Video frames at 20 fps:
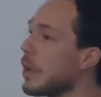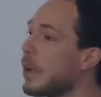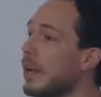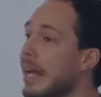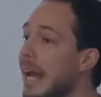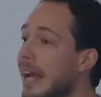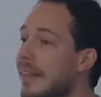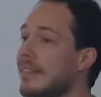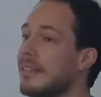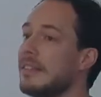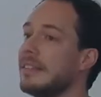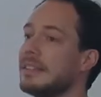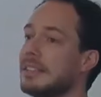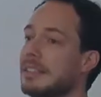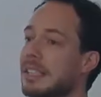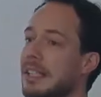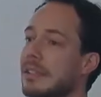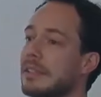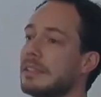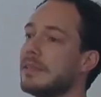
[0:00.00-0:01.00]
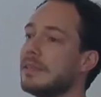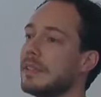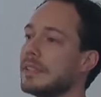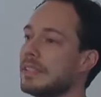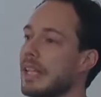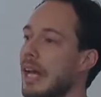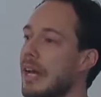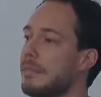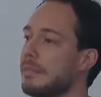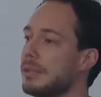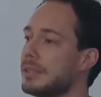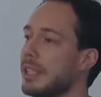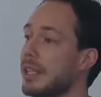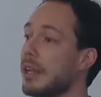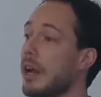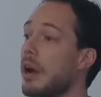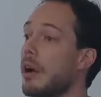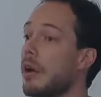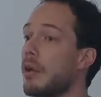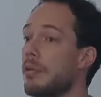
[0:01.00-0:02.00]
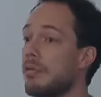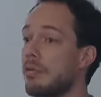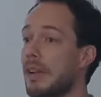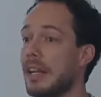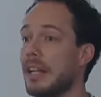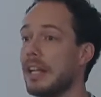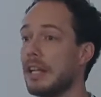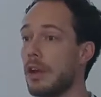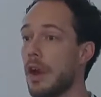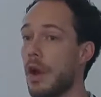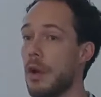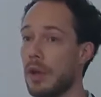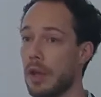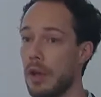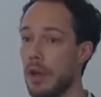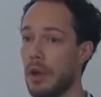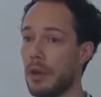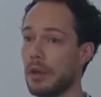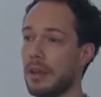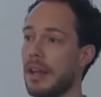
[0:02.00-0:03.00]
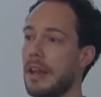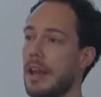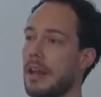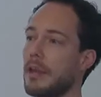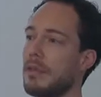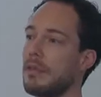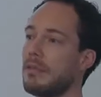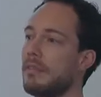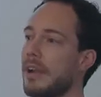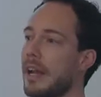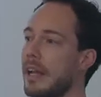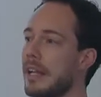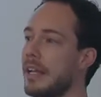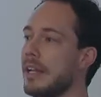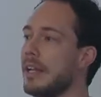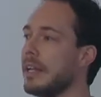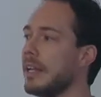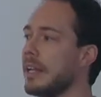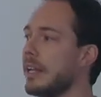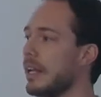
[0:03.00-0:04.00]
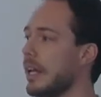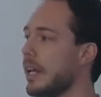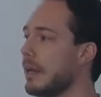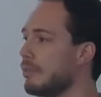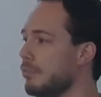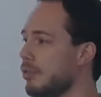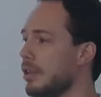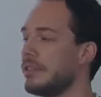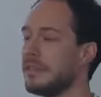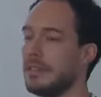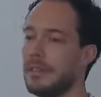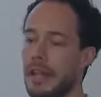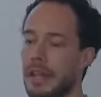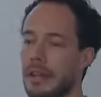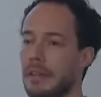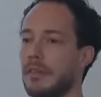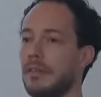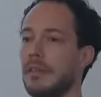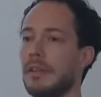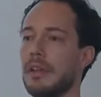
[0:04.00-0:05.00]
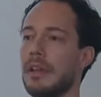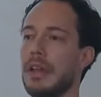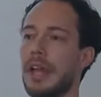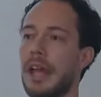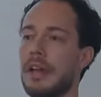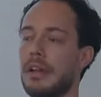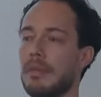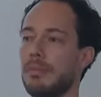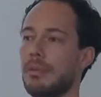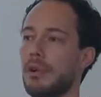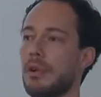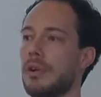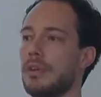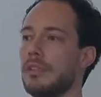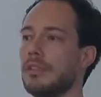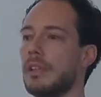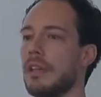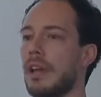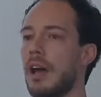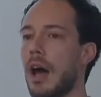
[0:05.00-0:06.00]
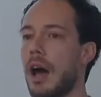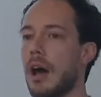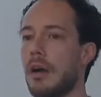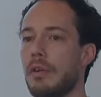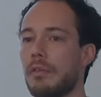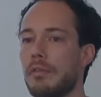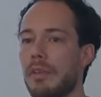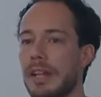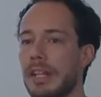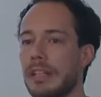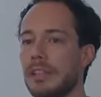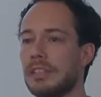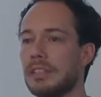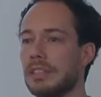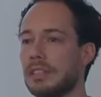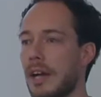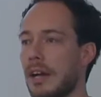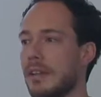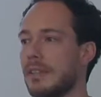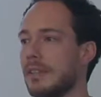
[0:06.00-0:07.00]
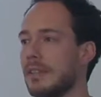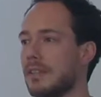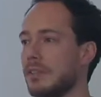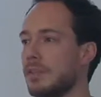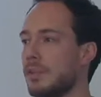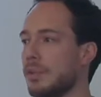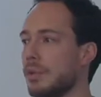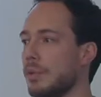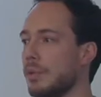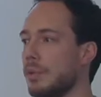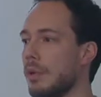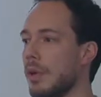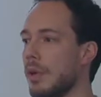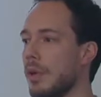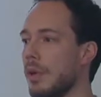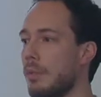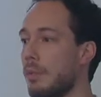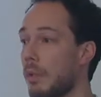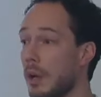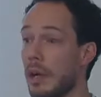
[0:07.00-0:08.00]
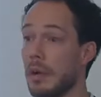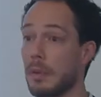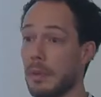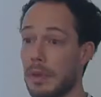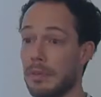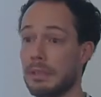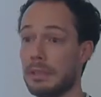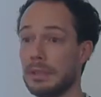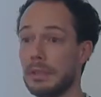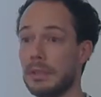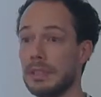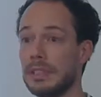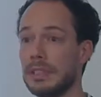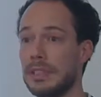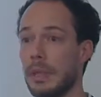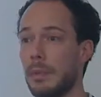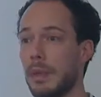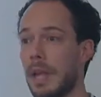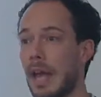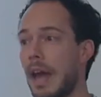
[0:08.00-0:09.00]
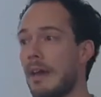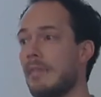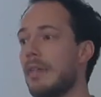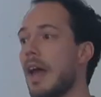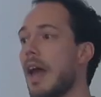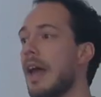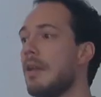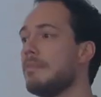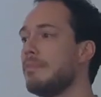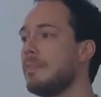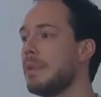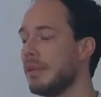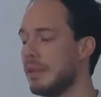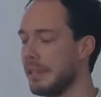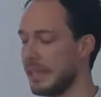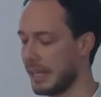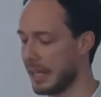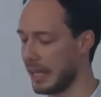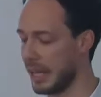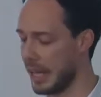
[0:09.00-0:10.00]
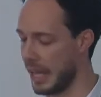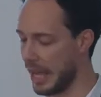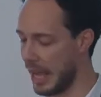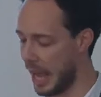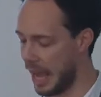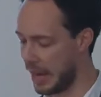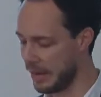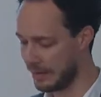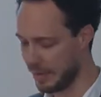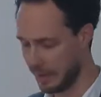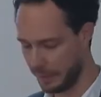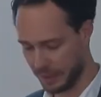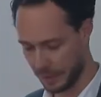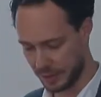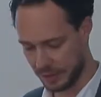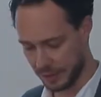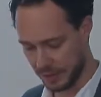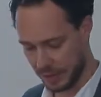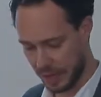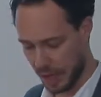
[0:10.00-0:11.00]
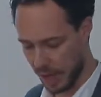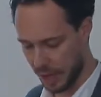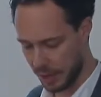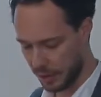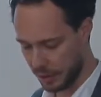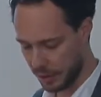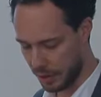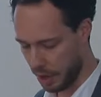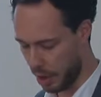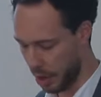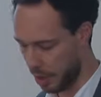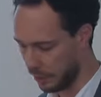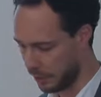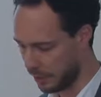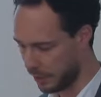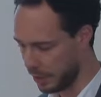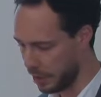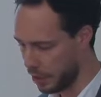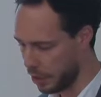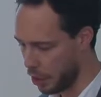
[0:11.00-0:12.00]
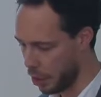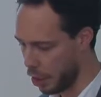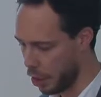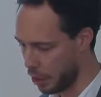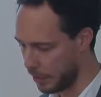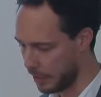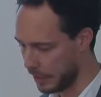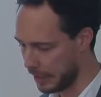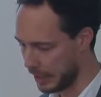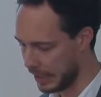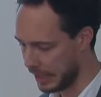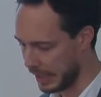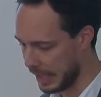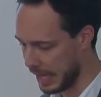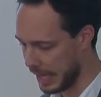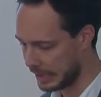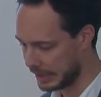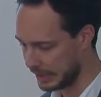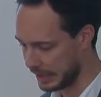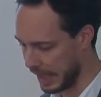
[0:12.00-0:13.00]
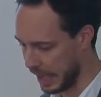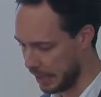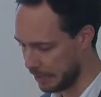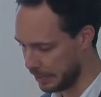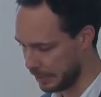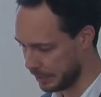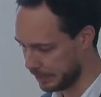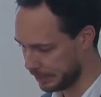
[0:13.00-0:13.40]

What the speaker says: collected a series of examples that are already going on, that already in Britain and abroad are already starting to work with the resources that we have and building a different kind of urban landscape.